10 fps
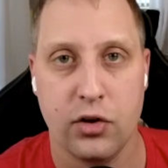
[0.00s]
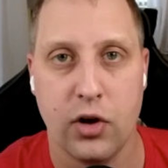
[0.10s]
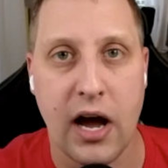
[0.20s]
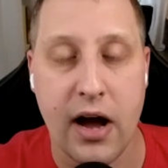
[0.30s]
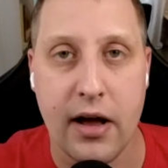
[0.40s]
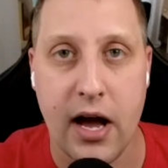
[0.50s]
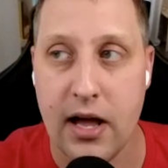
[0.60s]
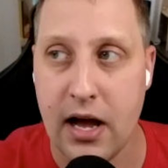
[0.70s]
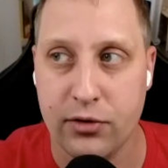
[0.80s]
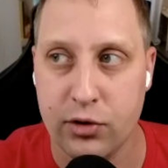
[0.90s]
I I
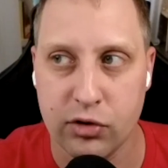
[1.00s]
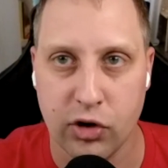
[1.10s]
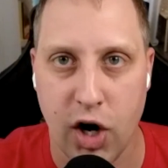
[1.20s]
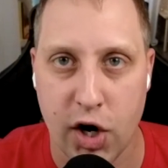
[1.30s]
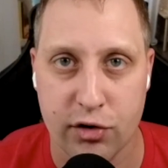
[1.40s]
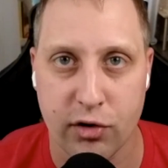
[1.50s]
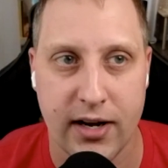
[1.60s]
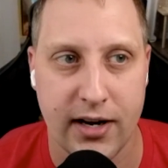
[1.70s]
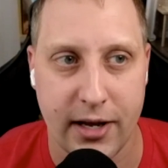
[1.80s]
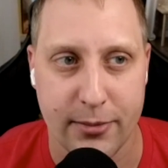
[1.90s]
I dude, there's a hundred
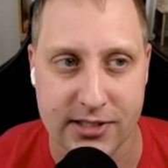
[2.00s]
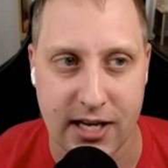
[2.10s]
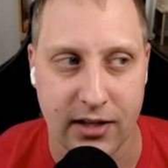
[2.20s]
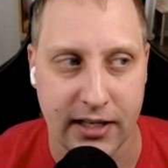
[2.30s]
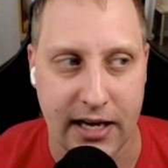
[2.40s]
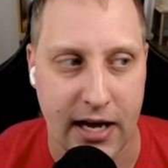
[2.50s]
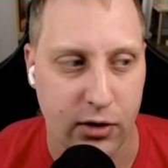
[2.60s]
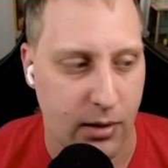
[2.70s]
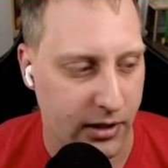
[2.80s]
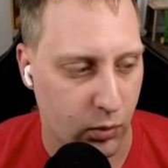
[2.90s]
grand on Amazon. Like I, I
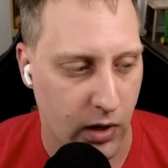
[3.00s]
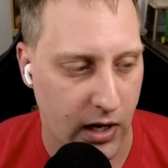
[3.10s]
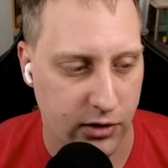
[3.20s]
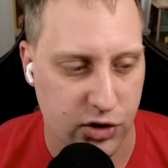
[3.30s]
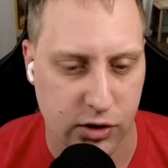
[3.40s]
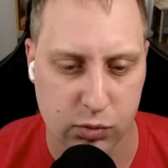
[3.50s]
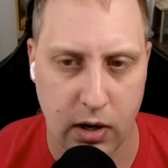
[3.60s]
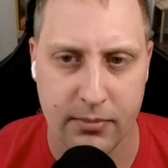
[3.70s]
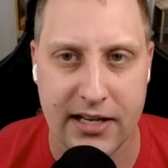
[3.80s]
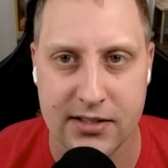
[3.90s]
am like what? She goes, well,
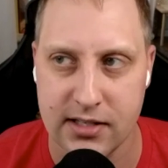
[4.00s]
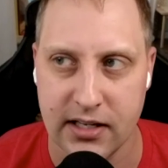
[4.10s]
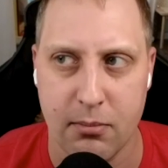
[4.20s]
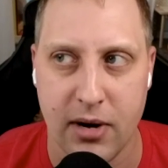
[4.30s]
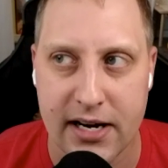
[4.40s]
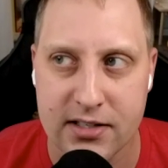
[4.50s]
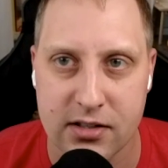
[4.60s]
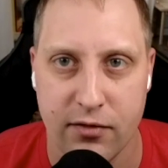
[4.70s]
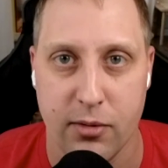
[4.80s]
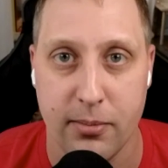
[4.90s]
I'm nesting. I'm buying stuff
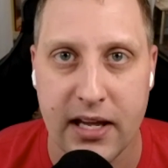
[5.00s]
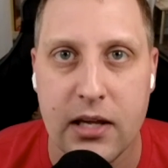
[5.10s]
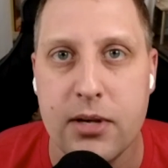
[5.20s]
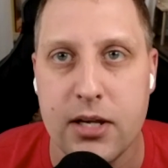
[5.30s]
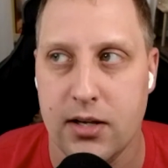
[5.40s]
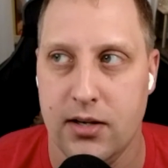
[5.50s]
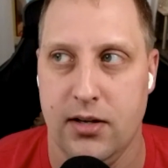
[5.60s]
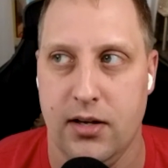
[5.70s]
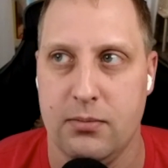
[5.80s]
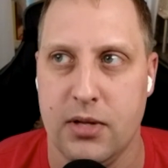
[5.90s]
for the baby,
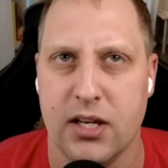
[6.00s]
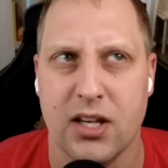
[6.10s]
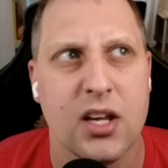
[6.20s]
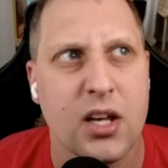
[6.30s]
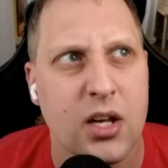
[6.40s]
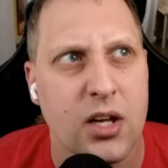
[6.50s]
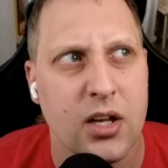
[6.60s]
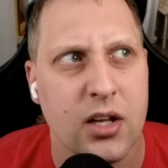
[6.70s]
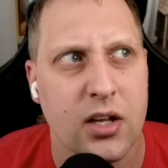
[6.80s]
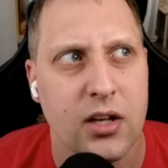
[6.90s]
and I'm like,
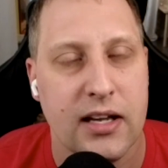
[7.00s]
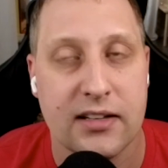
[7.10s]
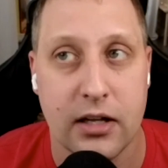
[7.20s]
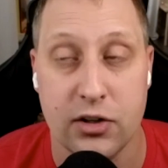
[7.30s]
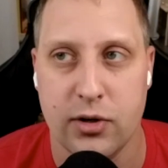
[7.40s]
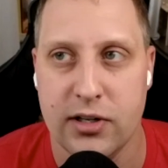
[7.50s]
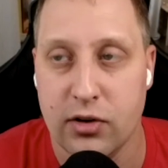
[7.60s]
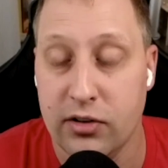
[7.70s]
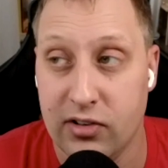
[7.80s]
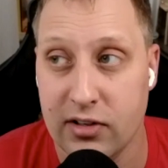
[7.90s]
it's dude, it's,
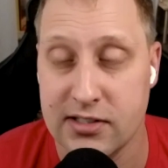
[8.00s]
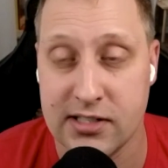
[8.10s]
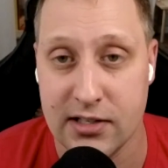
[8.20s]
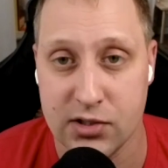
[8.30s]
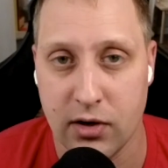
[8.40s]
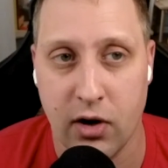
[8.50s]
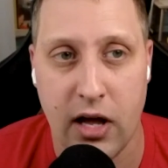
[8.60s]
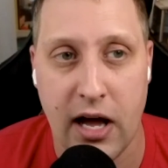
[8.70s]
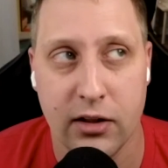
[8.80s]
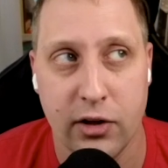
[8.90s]
it's insane. So
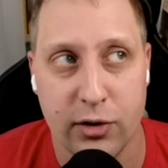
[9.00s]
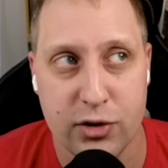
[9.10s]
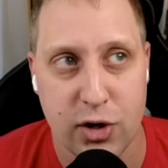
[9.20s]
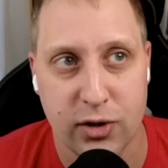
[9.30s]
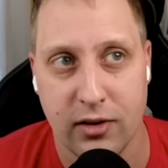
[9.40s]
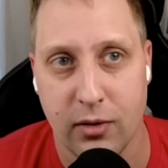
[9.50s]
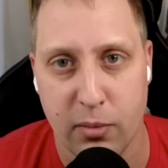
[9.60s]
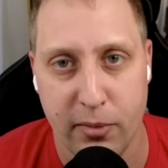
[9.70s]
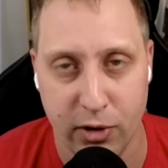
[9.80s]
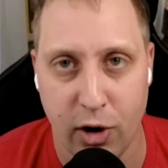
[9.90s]
I literally joked, uh, we're
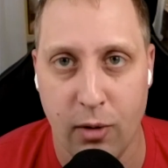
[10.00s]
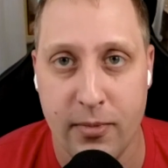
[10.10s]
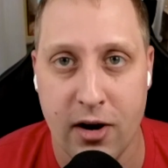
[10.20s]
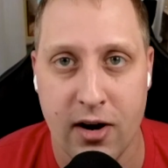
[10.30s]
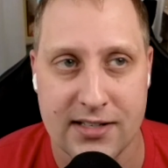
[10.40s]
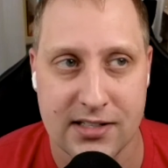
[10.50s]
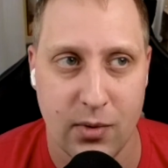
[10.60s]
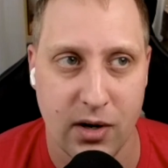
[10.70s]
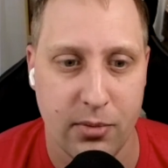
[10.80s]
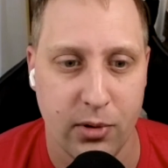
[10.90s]
building a home here. I said I want
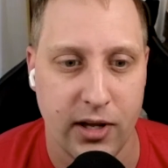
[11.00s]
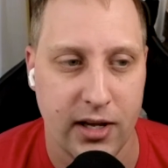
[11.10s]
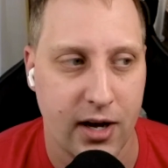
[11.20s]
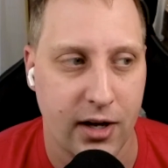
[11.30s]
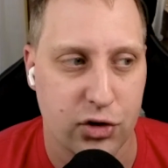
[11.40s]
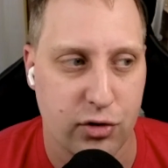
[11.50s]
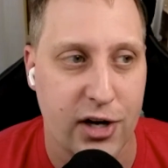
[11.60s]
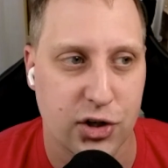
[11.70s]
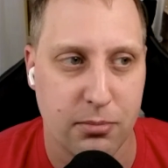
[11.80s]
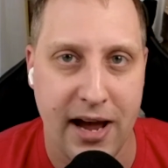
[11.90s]
to build a uh, trash
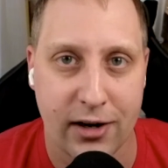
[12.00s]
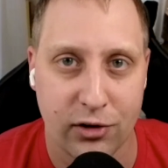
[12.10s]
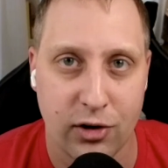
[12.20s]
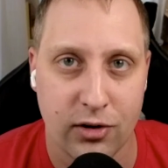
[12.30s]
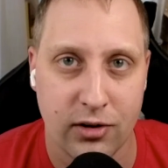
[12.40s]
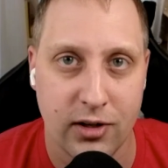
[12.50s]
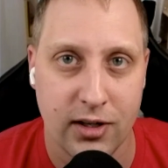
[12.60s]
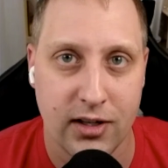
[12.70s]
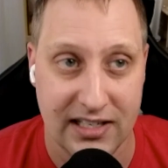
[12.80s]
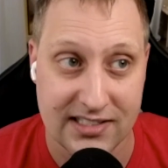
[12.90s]
compactor
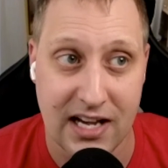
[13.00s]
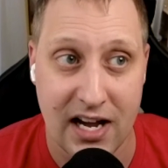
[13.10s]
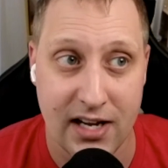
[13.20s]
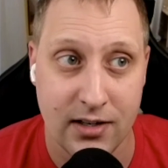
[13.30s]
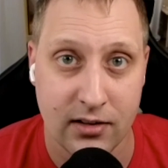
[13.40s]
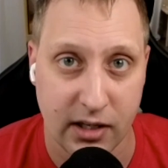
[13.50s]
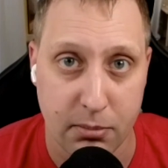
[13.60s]
inside, like a for bundler.